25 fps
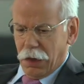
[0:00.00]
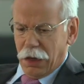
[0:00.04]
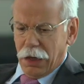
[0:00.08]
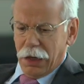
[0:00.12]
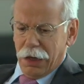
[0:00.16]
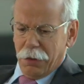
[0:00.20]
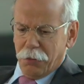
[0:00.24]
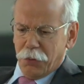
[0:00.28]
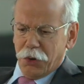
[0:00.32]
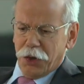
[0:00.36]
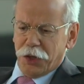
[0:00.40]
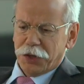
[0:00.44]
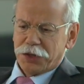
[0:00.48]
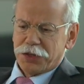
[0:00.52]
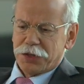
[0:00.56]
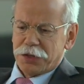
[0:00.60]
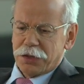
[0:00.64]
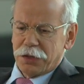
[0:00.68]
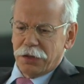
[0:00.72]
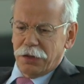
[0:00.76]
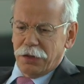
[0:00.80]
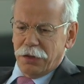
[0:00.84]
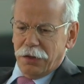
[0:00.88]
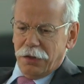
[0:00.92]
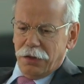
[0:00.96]
I'm not
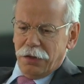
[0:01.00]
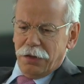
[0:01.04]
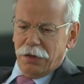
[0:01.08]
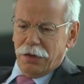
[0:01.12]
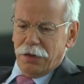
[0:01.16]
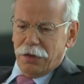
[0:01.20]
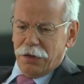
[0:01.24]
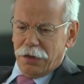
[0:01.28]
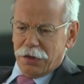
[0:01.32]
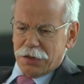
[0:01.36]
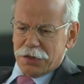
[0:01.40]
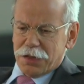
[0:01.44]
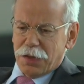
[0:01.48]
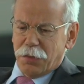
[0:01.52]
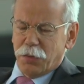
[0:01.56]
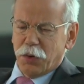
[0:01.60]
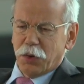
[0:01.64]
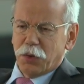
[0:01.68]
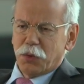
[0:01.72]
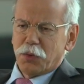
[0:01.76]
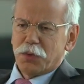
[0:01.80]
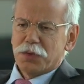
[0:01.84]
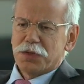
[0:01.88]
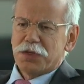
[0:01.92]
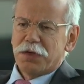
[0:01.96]

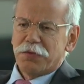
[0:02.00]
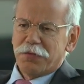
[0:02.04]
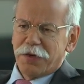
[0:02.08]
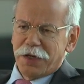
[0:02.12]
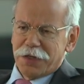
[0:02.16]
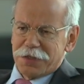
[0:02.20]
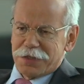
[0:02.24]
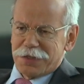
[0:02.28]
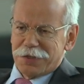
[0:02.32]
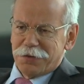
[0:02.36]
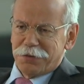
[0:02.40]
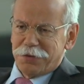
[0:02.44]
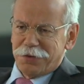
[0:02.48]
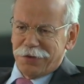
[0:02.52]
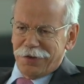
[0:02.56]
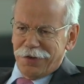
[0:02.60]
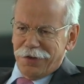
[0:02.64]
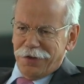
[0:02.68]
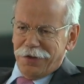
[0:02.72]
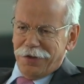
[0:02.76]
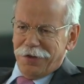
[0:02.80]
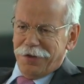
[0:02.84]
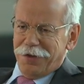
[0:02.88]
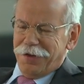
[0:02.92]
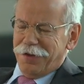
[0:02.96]
someone who's defensive
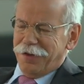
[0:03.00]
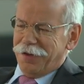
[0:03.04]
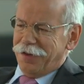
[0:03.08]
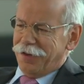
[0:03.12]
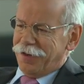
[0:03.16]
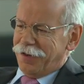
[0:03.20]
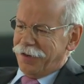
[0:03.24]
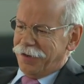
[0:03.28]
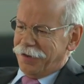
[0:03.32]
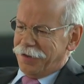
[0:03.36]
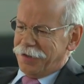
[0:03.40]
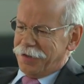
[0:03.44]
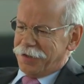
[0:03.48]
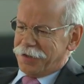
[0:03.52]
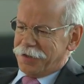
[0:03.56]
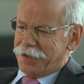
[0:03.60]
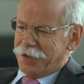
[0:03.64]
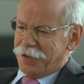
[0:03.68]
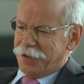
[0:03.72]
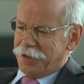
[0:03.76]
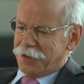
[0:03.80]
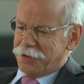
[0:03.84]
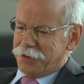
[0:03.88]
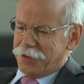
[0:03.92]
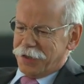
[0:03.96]
and
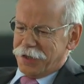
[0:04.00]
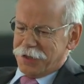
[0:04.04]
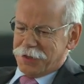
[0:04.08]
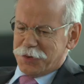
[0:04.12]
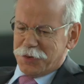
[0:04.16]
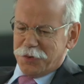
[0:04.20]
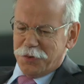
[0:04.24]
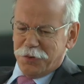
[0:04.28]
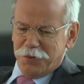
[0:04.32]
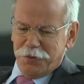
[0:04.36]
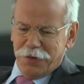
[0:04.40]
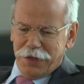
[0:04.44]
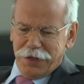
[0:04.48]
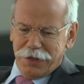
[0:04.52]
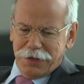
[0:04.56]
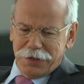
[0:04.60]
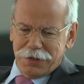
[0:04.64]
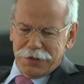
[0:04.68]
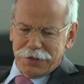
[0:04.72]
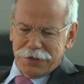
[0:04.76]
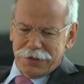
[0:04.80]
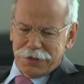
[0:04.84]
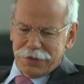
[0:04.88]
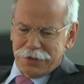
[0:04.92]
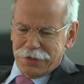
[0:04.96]
tries to defend
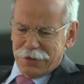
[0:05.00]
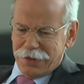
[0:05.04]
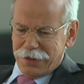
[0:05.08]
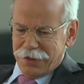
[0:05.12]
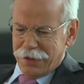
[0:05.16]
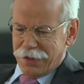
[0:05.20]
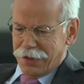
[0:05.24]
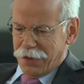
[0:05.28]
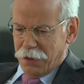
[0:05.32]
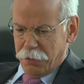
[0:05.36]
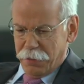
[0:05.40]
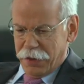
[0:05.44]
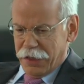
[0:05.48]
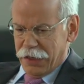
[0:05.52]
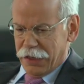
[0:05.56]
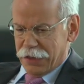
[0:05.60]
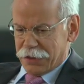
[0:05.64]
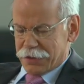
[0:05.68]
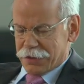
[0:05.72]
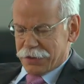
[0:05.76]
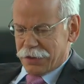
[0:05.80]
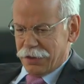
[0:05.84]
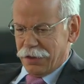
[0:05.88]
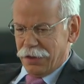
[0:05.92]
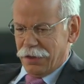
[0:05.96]
the
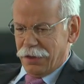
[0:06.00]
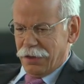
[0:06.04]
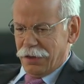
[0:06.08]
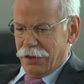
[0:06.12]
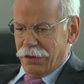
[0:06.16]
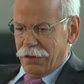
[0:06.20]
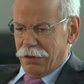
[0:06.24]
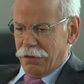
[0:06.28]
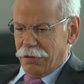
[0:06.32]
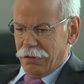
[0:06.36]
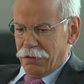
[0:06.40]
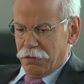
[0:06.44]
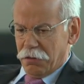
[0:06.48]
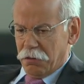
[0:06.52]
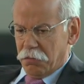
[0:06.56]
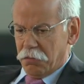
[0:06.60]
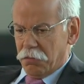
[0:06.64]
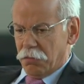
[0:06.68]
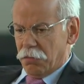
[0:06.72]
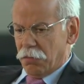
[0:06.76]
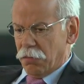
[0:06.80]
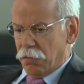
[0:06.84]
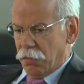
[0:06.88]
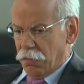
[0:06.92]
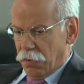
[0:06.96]
past.
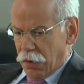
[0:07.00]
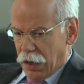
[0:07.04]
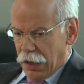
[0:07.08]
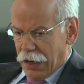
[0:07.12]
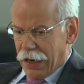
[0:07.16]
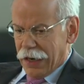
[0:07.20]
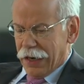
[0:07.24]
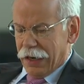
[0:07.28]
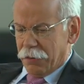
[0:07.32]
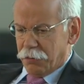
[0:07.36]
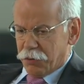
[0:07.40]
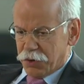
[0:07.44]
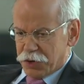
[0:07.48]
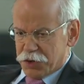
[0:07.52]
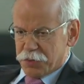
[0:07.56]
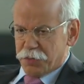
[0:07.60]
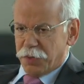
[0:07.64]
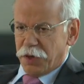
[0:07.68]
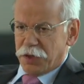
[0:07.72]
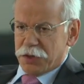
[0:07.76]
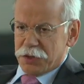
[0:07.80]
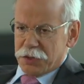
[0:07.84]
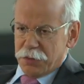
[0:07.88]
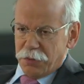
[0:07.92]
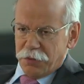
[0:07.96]
I'm
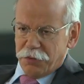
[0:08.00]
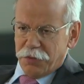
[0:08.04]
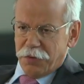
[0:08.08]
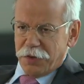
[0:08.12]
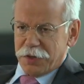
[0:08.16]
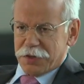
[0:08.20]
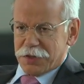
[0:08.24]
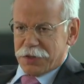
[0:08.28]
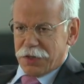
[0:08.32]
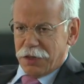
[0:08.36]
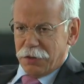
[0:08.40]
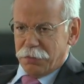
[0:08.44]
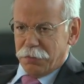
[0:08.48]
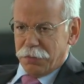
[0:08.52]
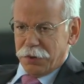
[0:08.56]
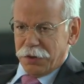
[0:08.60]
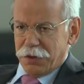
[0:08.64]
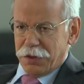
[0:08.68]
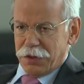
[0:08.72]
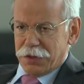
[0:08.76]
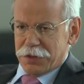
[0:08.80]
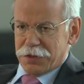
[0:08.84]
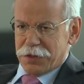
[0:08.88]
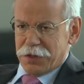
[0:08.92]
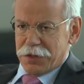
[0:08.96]
responsible for this
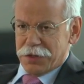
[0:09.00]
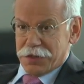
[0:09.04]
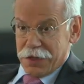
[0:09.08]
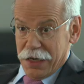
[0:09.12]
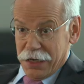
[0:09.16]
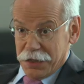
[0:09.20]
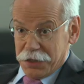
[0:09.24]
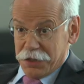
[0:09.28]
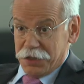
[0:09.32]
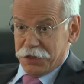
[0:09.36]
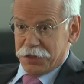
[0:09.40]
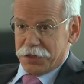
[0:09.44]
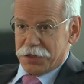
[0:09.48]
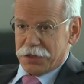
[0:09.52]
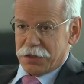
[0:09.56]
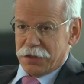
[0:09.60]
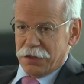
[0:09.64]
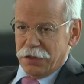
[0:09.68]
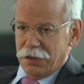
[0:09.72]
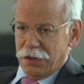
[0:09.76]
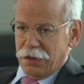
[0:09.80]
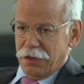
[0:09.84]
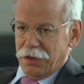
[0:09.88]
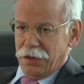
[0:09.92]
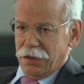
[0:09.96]
company since 8 years.
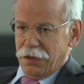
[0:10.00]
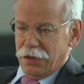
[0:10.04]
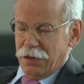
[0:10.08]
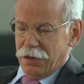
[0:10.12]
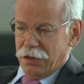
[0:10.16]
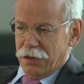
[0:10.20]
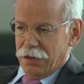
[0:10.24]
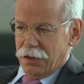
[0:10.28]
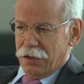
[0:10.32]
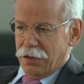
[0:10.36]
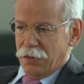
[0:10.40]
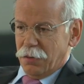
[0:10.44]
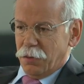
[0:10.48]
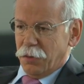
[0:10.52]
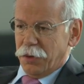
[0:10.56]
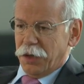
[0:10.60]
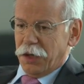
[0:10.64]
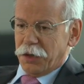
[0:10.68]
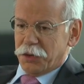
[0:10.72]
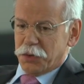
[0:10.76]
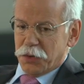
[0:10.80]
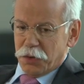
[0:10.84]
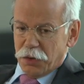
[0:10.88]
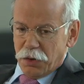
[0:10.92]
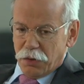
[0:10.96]
When
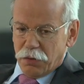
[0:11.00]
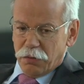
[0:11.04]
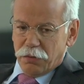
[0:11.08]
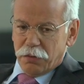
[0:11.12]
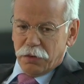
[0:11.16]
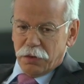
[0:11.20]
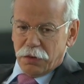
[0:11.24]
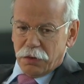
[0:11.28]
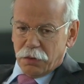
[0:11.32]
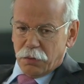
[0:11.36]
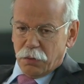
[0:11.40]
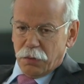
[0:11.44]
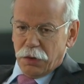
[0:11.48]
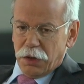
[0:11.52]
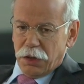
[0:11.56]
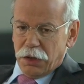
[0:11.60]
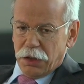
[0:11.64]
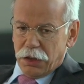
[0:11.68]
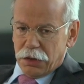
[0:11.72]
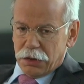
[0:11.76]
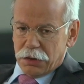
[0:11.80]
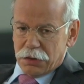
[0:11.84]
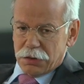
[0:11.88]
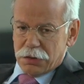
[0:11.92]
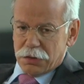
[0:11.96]
I took over, we
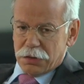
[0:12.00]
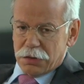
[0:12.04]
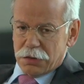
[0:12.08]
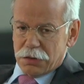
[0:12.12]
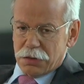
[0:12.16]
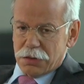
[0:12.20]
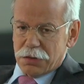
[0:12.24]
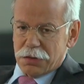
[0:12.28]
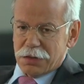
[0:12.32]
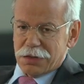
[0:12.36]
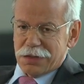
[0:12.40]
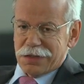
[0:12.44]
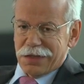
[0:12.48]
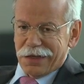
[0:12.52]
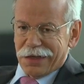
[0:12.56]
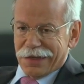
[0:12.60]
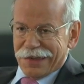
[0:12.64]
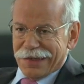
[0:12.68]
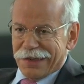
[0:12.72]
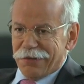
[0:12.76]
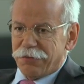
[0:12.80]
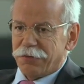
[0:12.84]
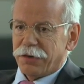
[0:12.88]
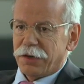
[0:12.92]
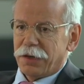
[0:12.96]
had
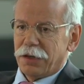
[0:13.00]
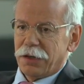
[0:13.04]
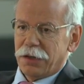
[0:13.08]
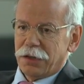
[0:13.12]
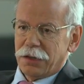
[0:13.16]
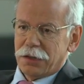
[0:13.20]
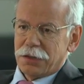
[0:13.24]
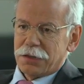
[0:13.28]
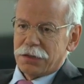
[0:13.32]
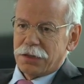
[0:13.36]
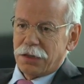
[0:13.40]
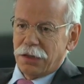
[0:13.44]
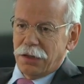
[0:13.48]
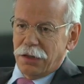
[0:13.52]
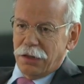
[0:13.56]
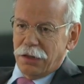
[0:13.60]
significant